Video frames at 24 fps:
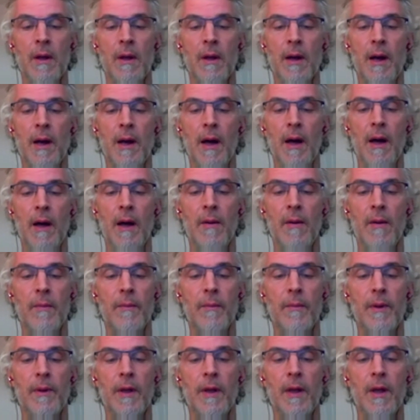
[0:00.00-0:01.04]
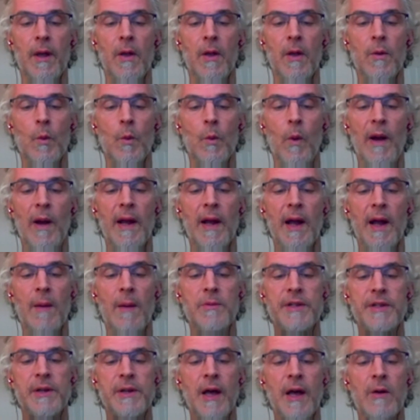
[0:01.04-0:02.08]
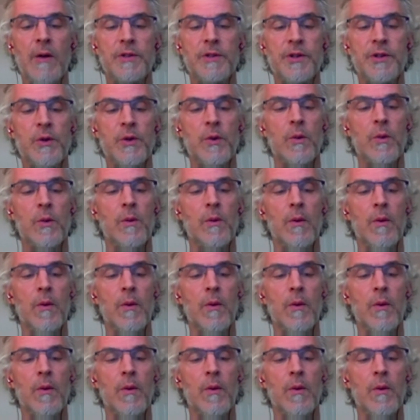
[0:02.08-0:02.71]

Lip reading: when it comes down to